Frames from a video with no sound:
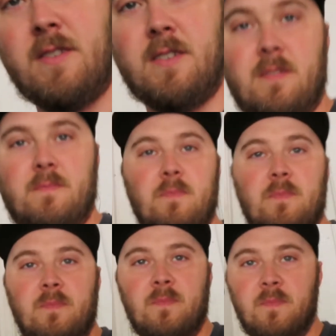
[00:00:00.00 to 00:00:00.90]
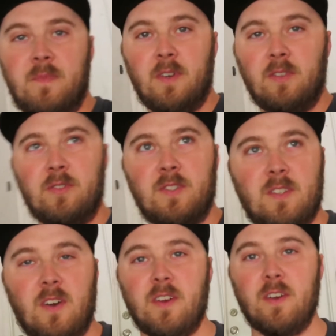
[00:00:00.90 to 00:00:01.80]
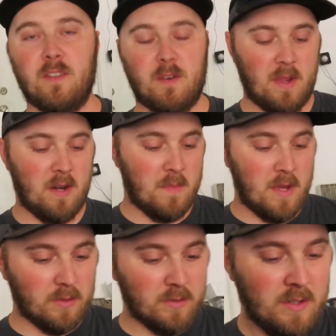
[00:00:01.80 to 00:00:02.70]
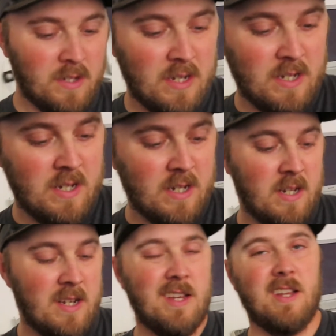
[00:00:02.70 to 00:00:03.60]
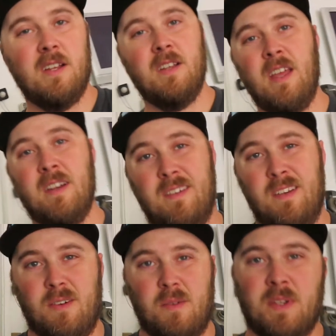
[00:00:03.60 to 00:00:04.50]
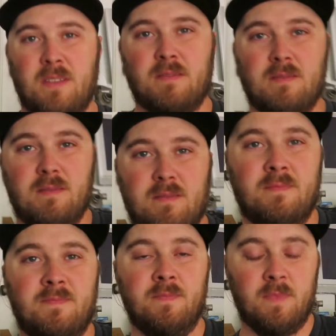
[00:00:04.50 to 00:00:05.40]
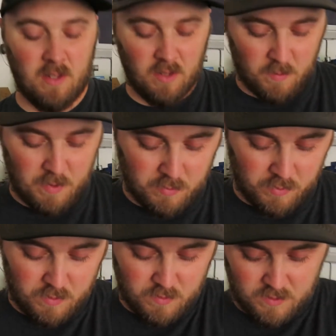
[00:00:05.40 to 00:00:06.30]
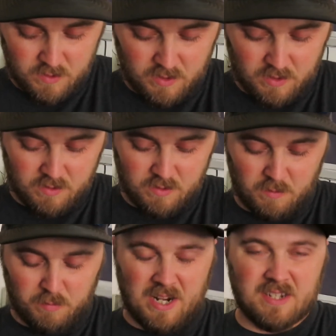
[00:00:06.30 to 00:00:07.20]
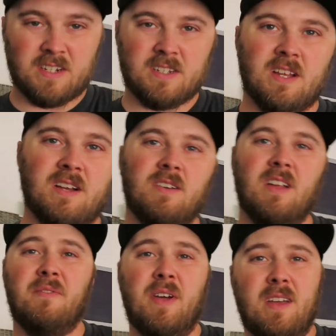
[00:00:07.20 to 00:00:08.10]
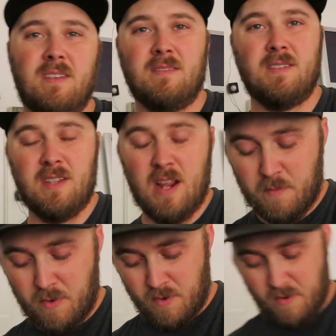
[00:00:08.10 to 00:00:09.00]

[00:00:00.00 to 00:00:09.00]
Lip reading: They're a little sturdier. They're made of metal, and you know, I mean, a lot of people use the plastic style, and I've had snap-on.